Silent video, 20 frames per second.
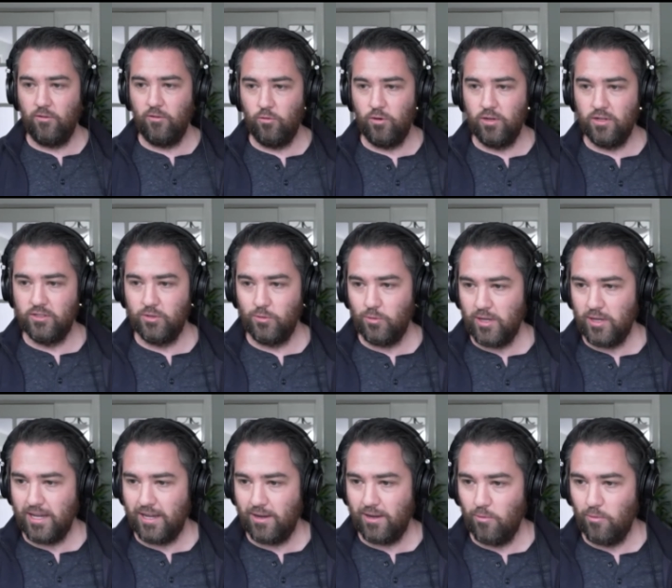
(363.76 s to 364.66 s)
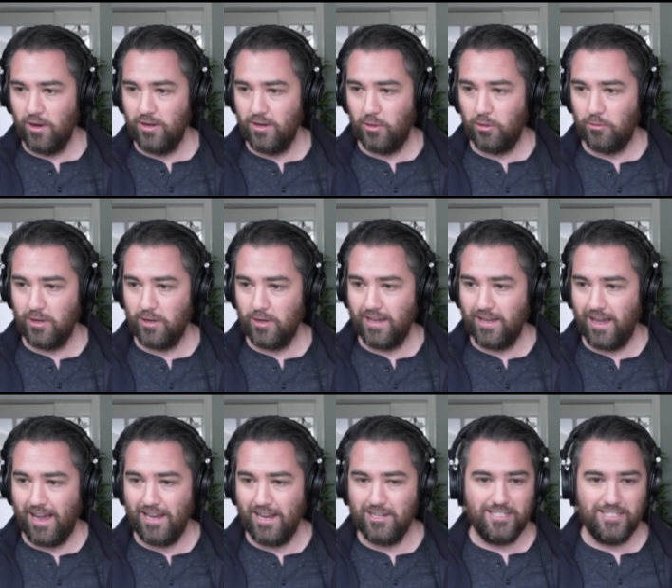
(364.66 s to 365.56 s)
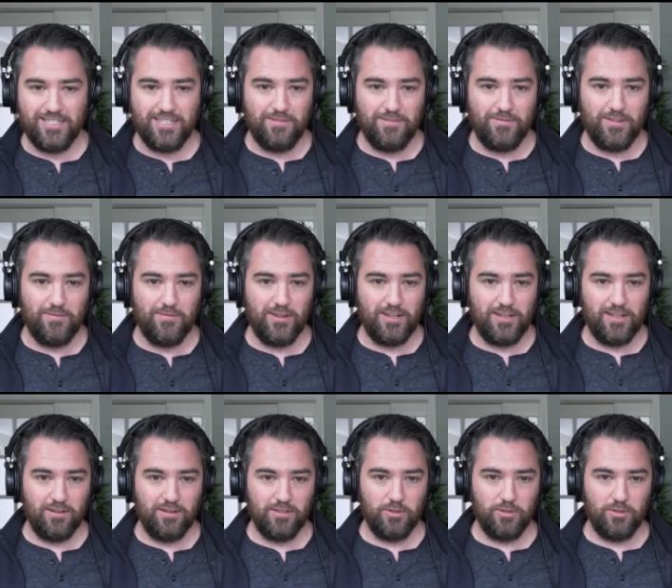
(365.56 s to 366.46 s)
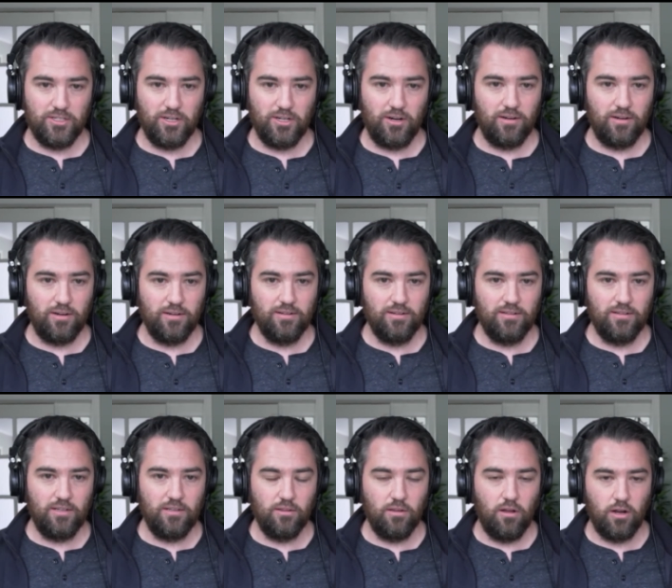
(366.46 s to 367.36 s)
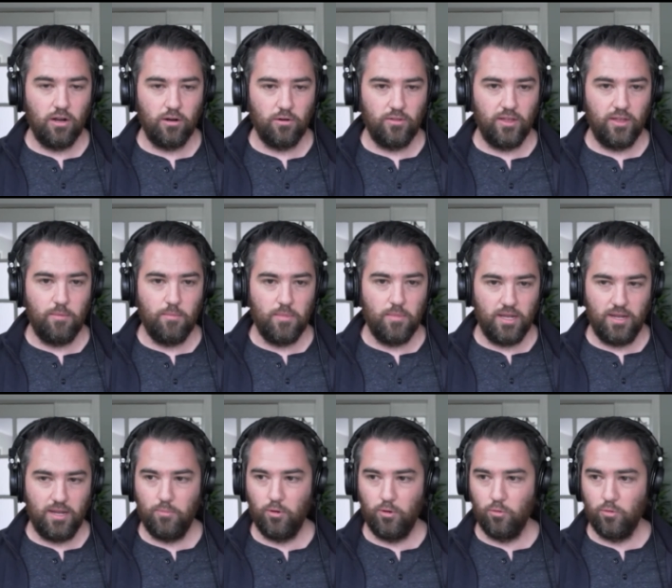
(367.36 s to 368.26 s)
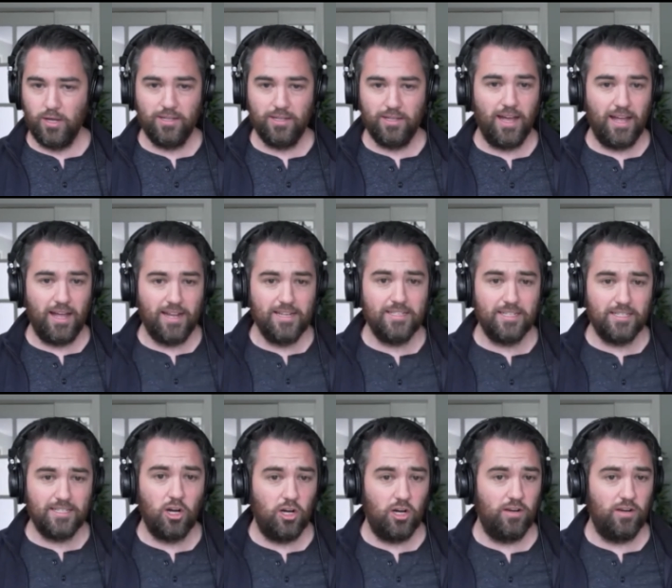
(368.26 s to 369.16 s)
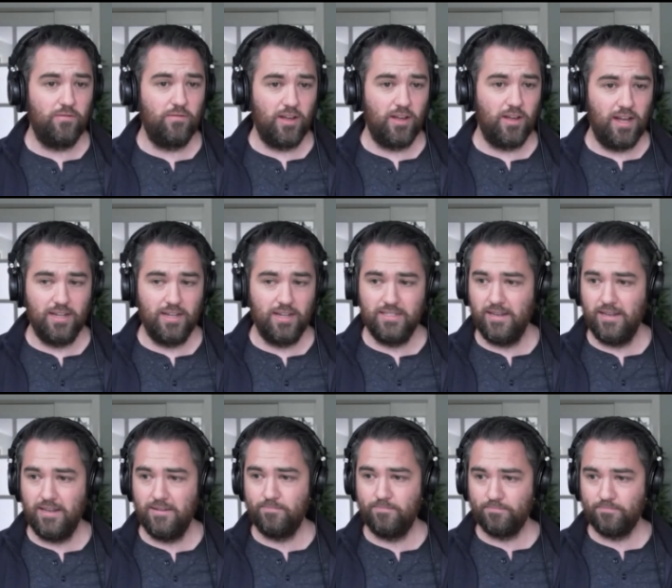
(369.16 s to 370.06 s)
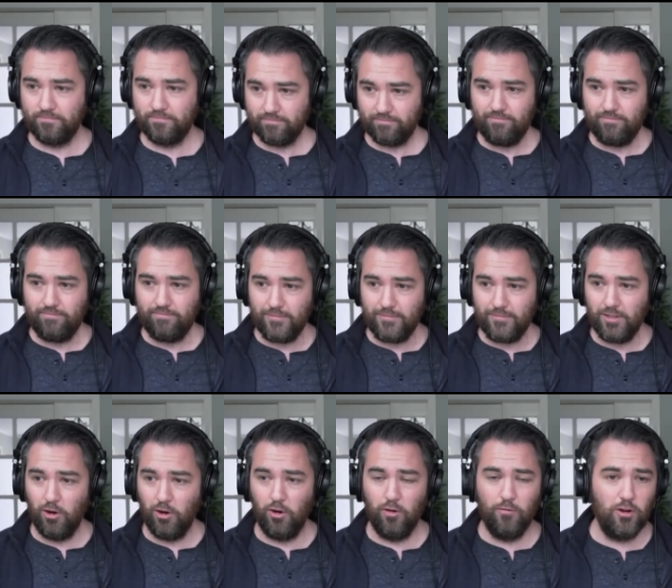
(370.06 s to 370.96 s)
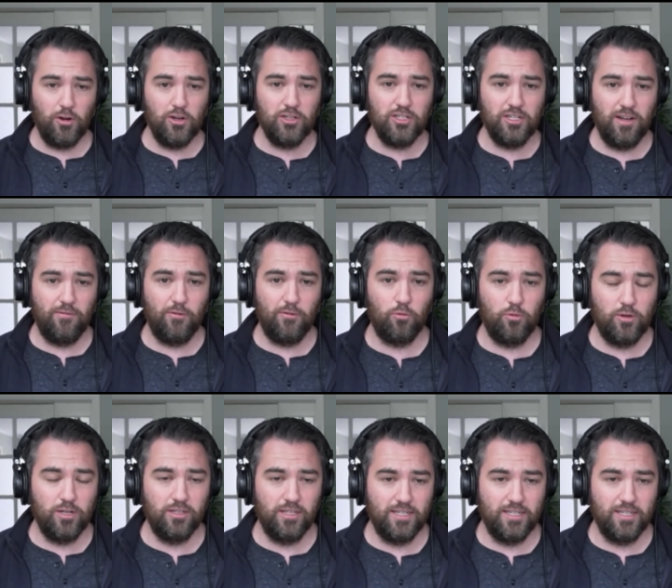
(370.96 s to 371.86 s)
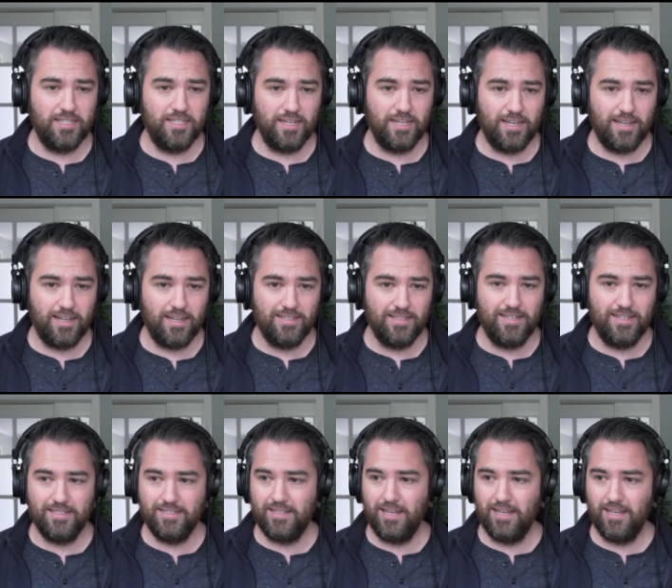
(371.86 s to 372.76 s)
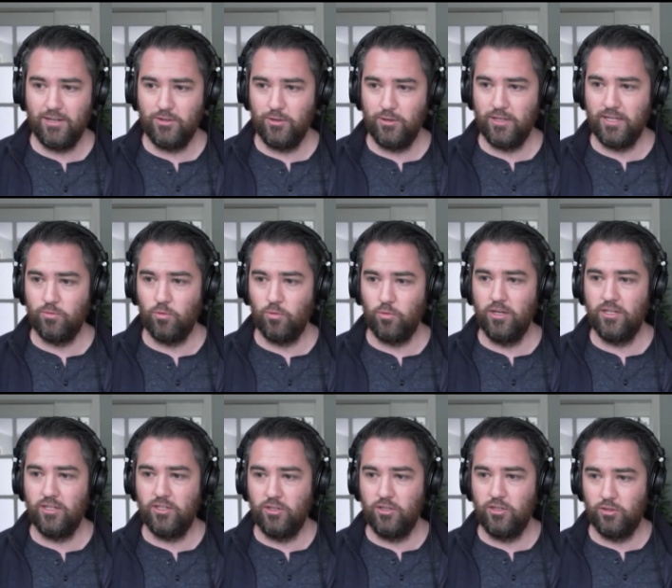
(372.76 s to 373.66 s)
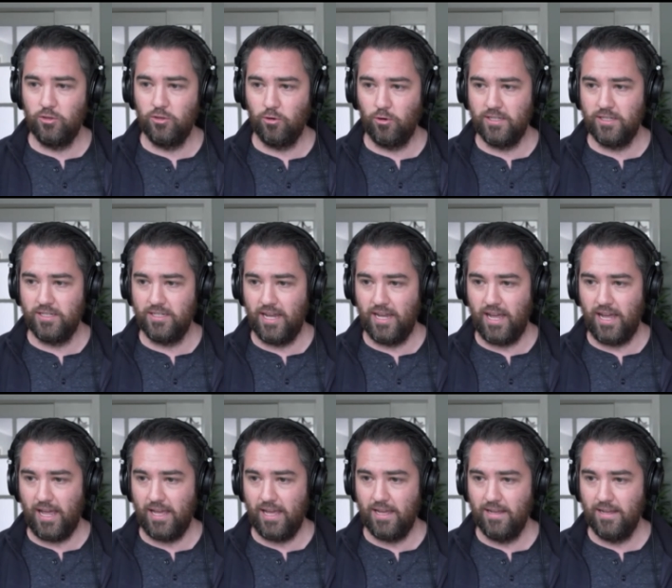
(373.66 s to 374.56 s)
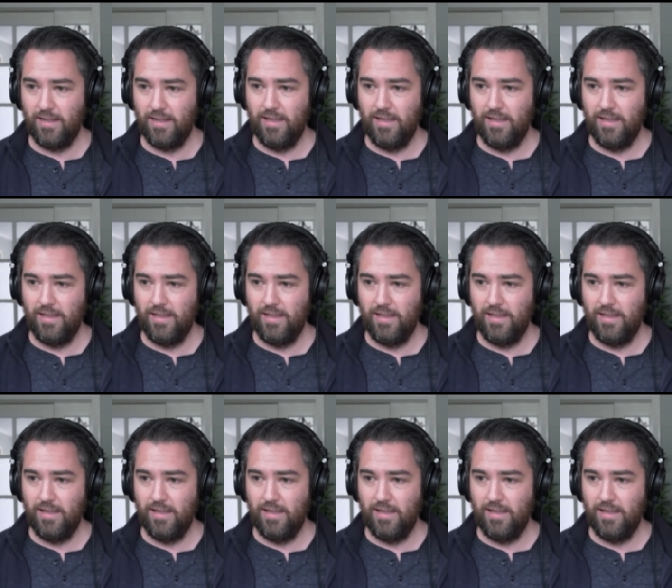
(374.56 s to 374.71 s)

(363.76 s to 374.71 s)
Reels a week, one to three IGTV videos, which are longer than a minute per week. That is a ton of content. Her version of a realistic content schedule is one to two stories a day,